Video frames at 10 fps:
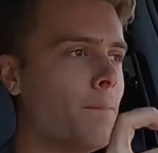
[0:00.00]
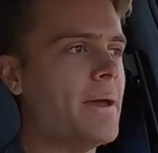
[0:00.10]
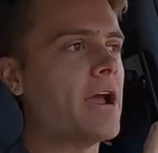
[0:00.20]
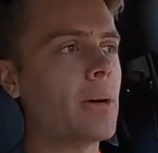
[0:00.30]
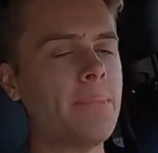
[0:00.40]

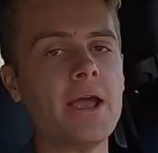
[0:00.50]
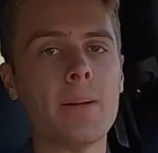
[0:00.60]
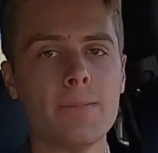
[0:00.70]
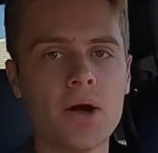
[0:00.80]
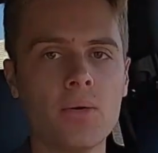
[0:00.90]
bare
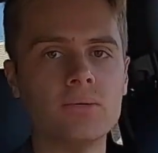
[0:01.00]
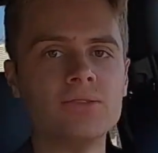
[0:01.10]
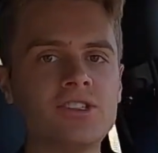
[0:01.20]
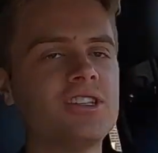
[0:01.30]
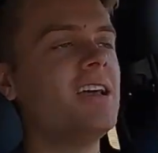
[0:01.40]

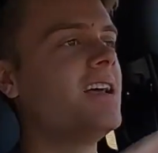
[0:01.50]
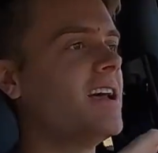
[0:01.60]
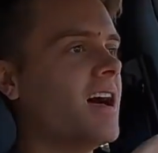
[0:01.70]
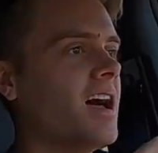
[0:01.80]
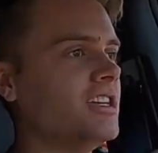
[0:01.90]
bones
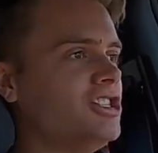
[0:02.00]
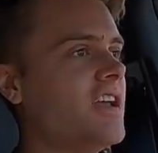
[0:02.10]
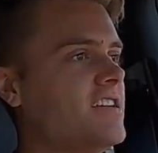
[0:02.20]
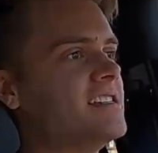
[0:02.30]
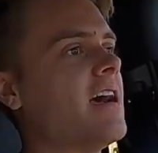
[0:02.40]

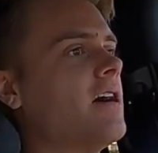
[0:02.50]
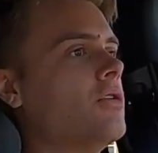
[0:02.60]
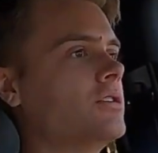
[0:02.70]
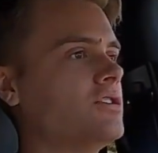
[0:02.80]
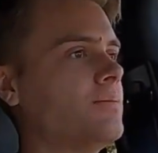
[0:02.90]
Chevy Tahoe
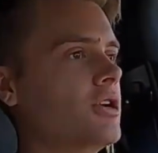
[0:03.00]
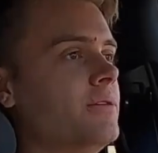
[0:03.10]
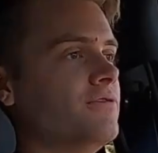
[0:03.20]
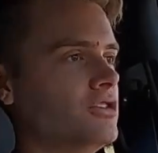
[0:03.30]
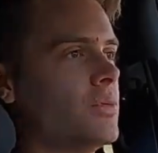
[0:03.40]
or
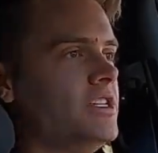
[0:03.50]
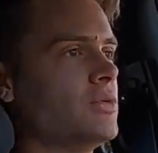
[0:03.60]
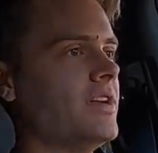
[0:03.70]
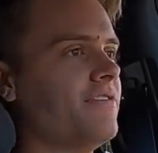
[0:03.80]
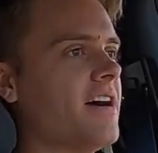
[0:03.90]
Suburban for
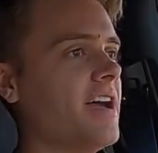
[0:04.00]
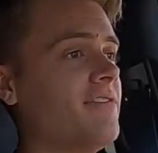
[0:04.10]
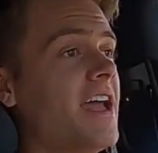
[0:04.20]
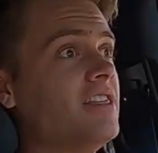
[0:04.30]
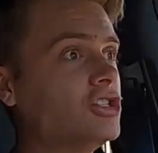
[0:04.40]

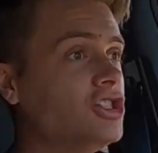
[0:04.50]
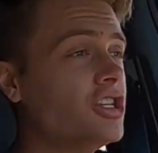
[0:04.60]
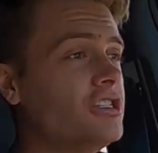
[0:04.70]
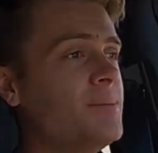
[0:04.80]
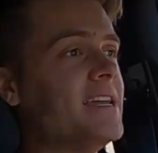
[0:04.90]
2025, and there
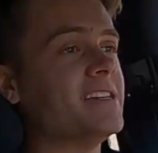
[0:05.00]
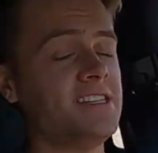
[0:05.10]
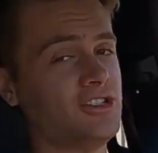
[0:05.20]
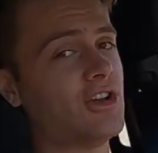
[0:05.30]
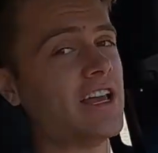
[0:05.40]
shouldn't be, as
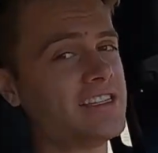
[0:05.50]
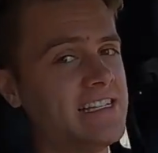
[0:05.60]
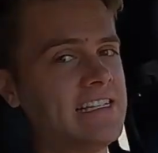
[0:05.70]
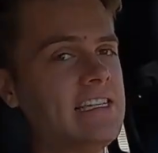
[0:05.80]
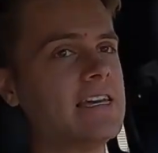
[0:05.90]
they start at
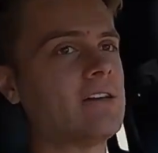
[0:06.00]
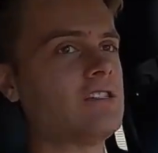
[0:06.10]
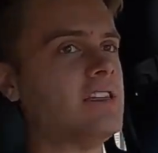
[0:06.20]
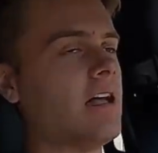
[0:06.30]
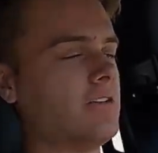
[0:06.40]

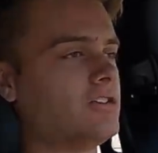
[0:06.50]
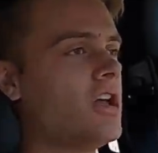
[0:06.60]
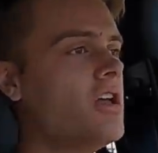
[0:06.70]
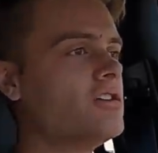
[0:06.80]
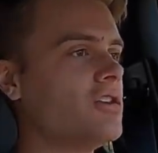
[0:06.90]
$60,000.
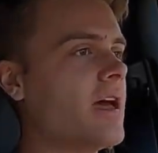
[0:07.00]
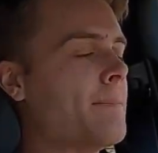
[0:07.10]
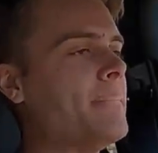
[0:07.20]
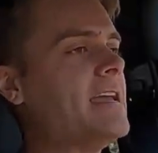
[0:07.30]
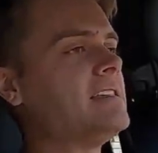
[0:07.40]
So
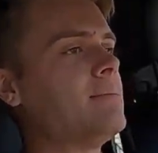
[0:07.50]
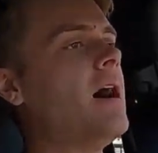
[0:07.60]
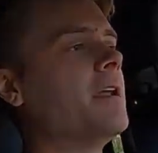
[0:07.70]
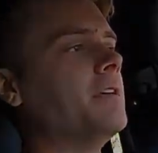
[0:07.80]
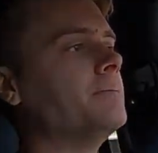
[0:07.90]
that base
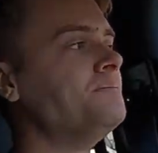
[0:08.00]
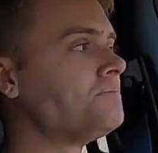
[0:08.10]
model,